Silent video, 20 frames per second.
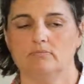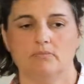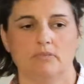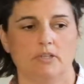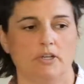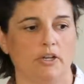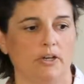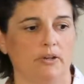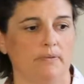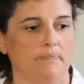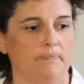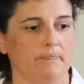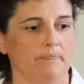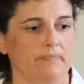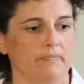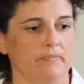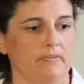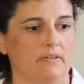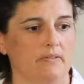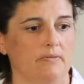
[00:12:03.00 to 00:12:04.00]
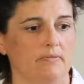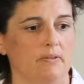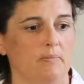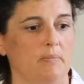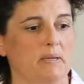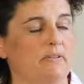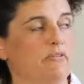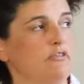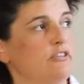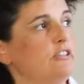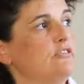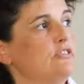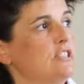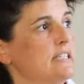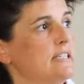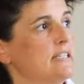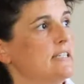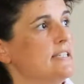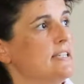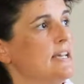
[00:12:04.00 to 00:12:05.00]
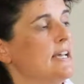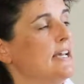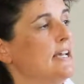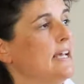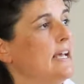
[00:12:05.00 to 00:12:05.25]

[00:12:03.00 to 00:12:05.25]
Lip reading: you know the mid-50s,